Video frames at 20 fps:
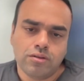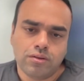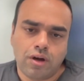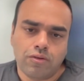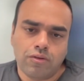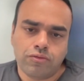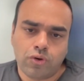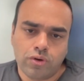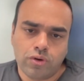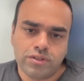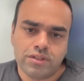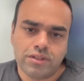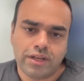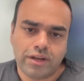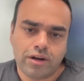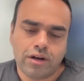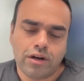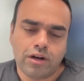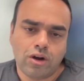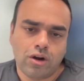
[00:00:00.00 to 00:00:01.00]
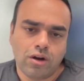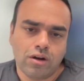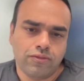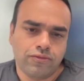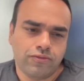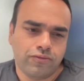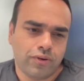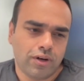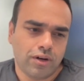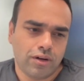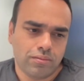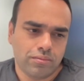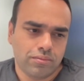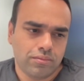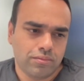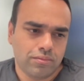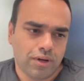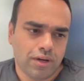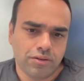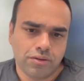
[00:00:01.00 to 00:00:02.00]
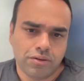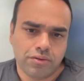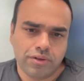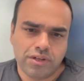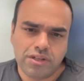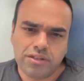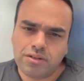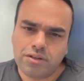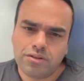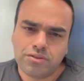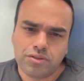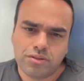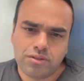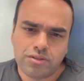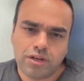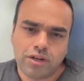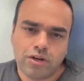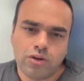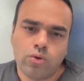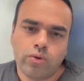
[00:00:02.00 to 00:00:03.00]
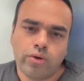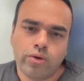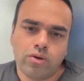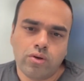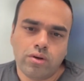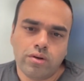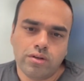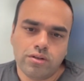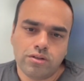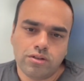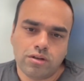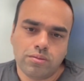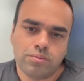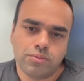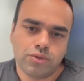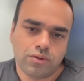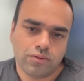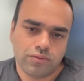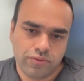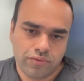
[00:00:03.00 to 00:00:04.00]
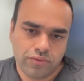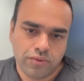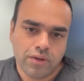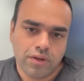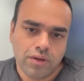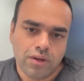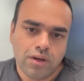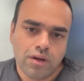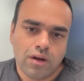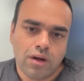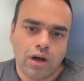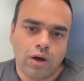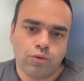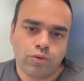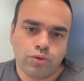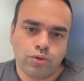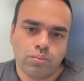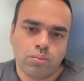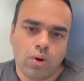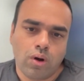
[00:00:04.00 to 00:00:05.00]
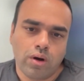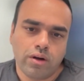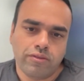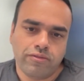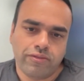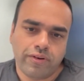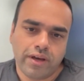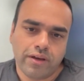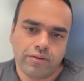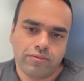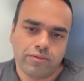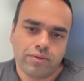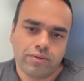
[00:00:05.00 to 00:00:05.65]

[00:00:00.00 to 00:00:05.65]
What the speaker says: Of course, there are a lot of other researches that are going on in terms of how to modify